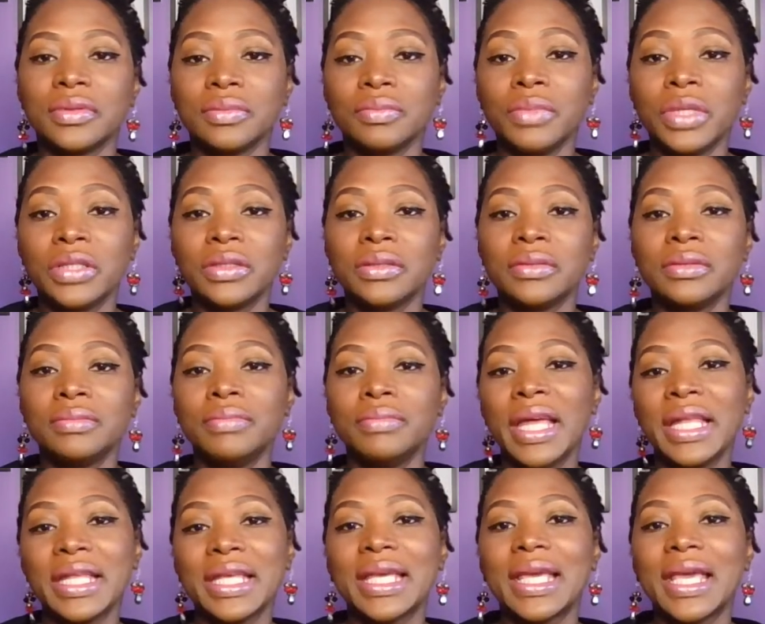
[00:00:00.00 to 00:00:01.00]

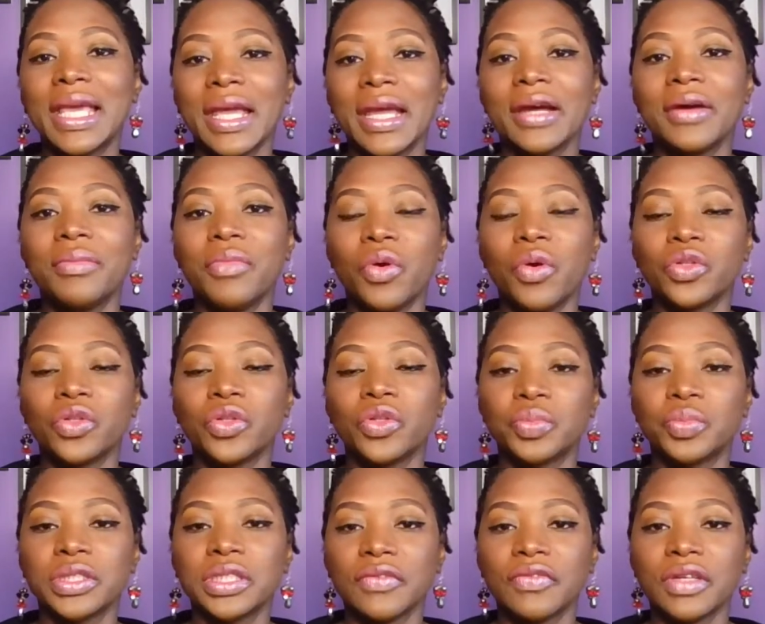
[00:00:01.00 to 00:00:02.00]
Medicare, more
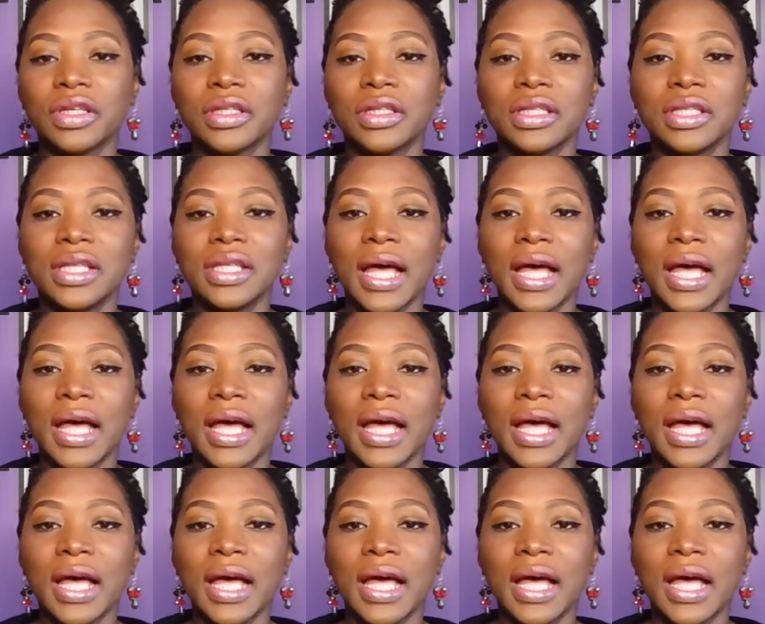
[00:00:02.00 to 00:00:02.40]
specifically,